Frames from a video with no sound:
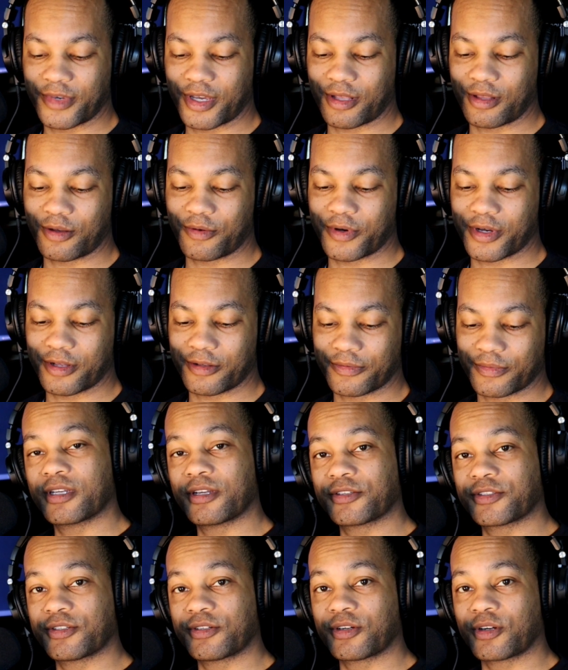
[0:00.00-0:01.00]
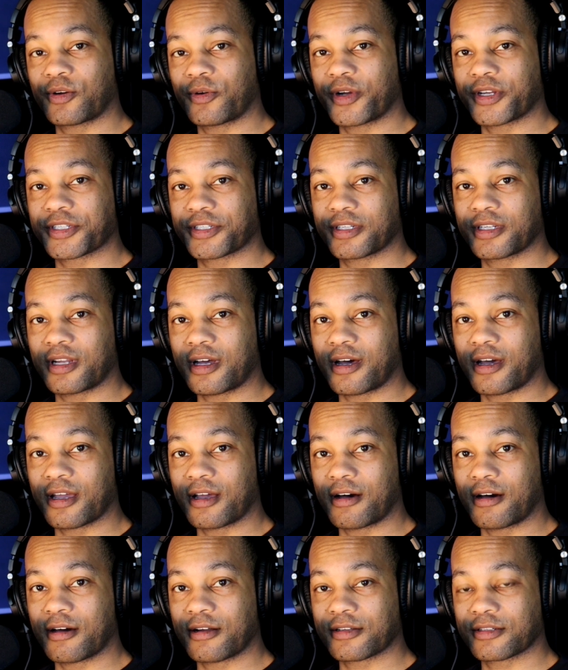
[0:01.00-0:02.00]
LOL. To answer your question, I
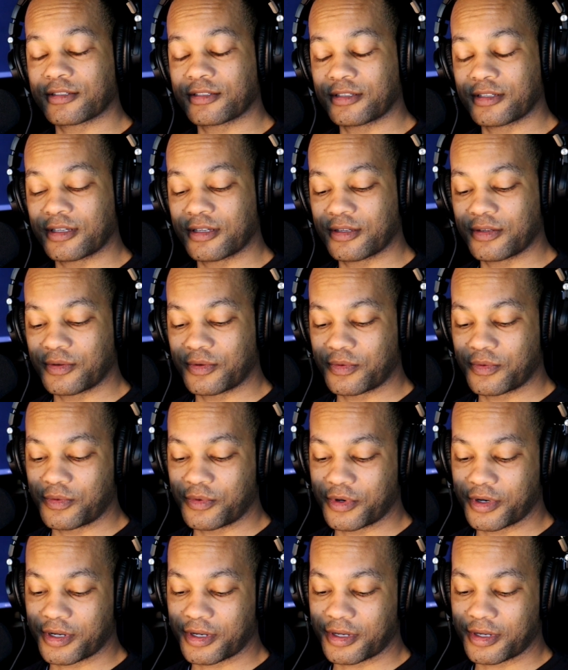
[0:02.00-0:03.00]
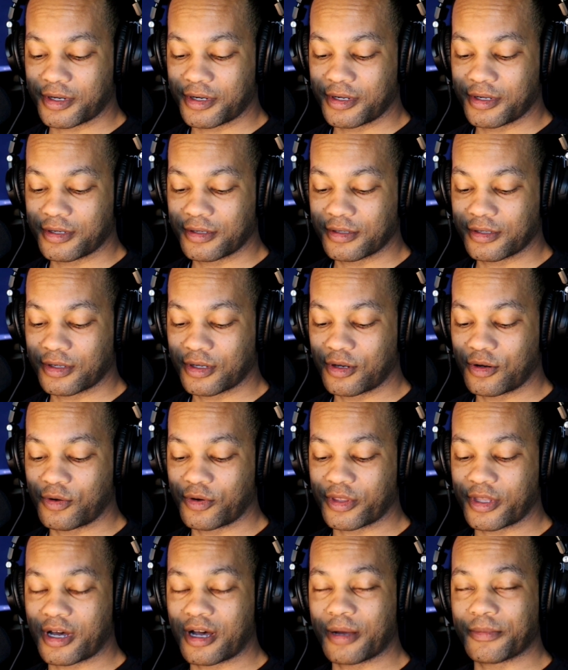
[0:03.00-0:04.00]
honestly would go
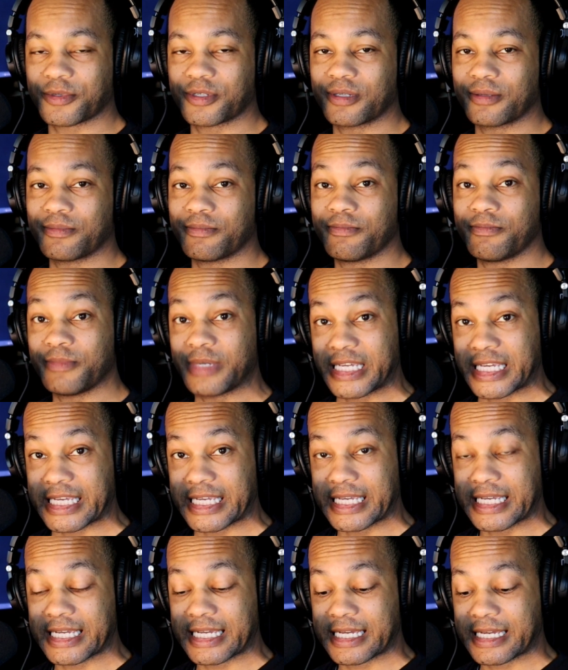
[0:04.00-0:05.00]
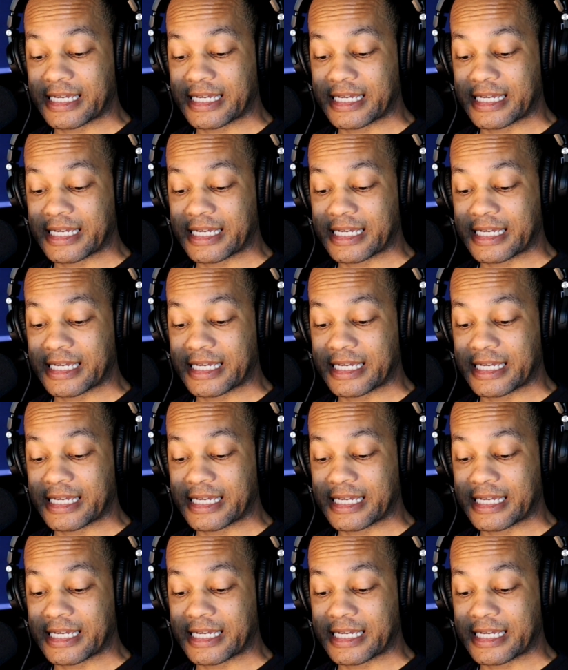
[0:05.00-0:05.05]
with option B